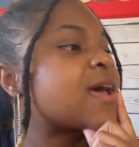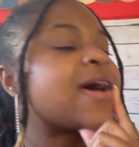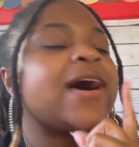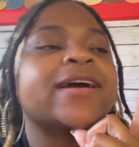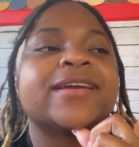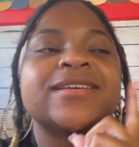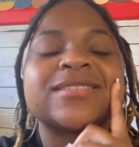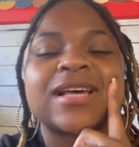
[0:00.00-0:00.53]

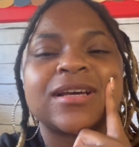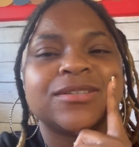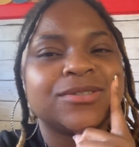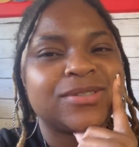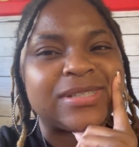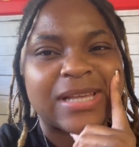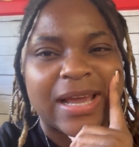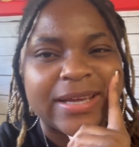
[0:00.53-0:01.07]
I guess I'll
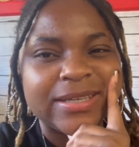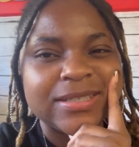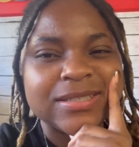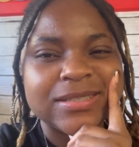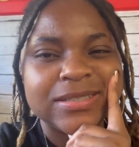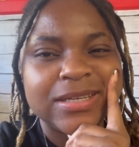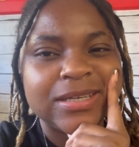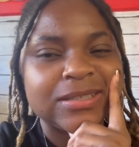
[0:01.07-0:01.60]
do
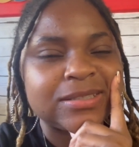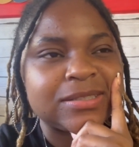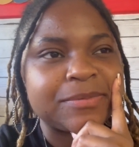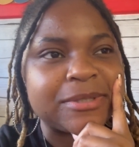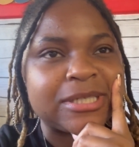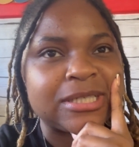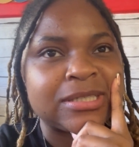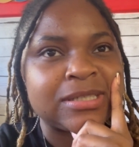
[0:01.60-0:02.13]
science next,
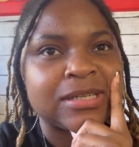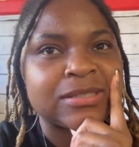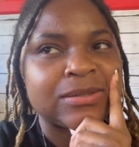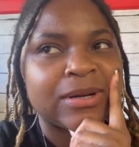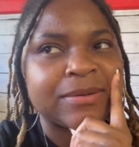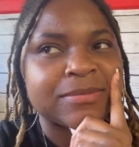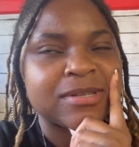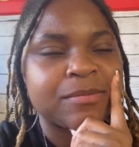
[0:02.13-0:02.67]
because that's
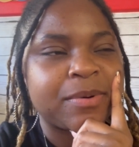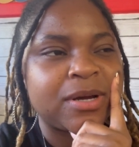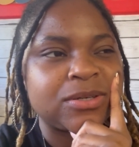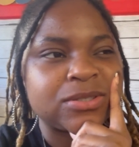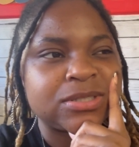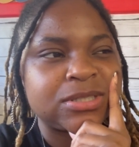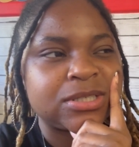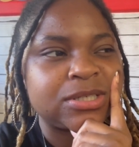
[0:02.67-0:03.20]
what I'm
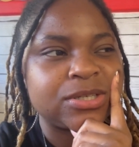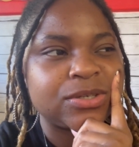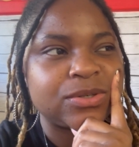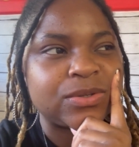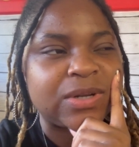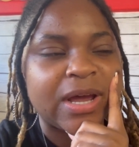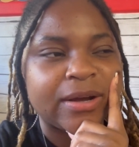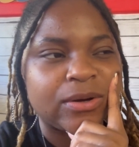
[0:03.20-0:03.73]
supposed to
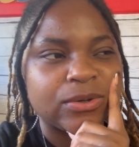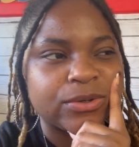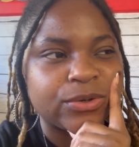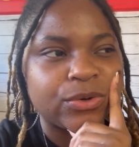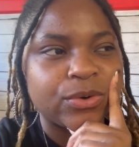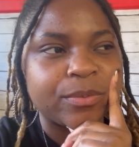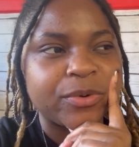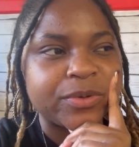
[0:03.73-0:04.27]
do, like on a
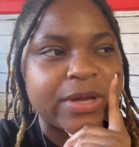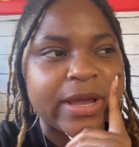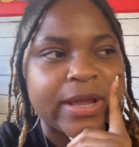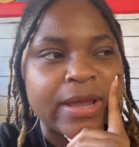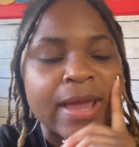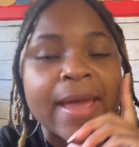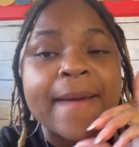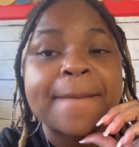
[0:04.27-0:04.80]
normal
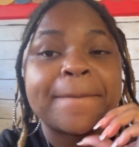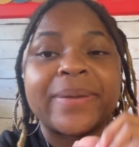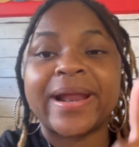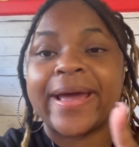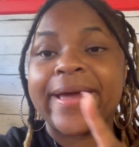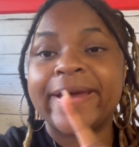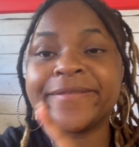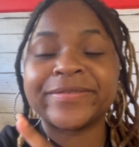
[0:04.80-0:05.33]
day. But
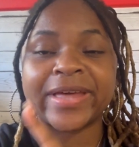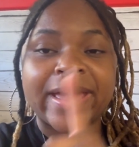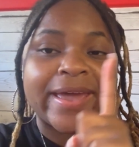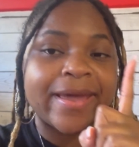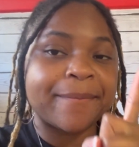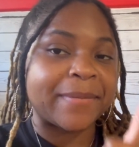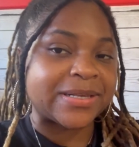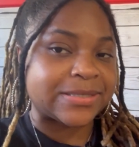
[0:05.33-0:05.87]
I have not
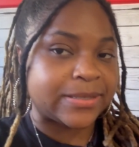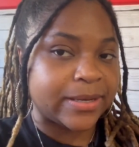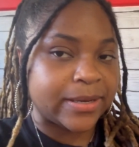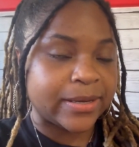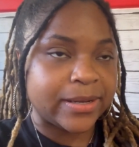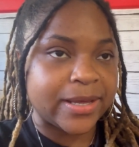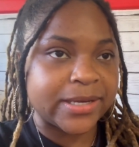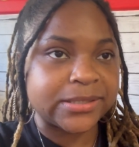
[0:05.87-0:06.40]
had my
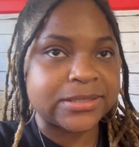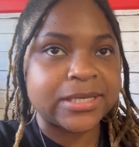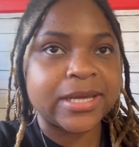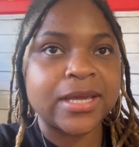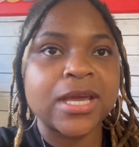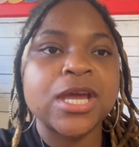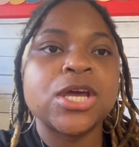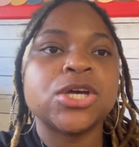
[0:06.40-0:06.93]
second class
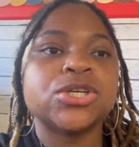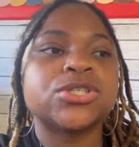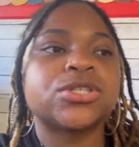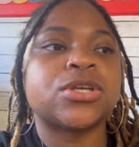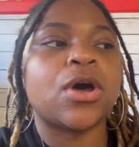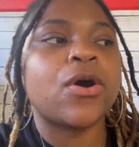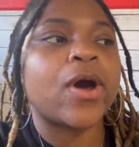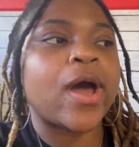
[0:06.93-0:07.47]
yet,
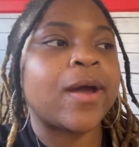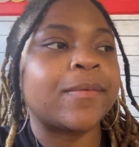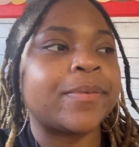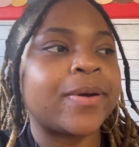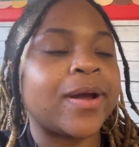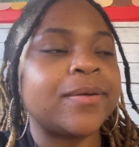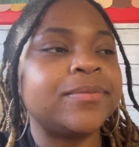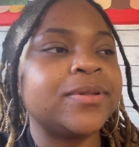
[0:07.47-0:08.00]
so I
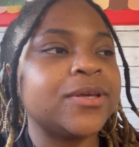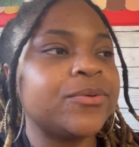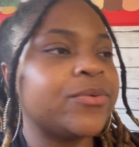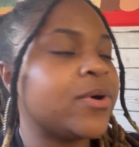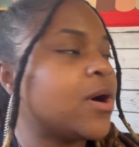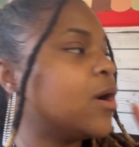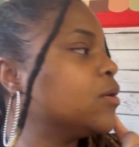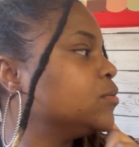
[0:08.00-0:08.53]
probably
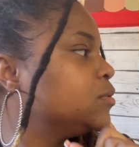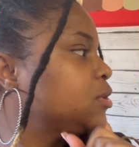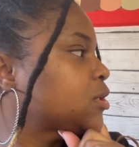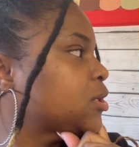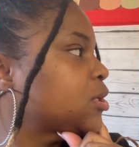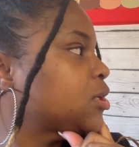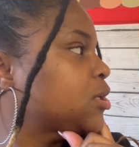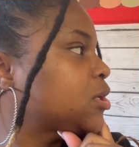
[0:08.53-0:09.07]
will
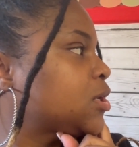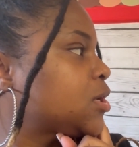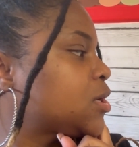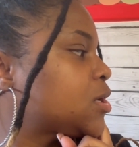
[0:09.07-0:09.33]
only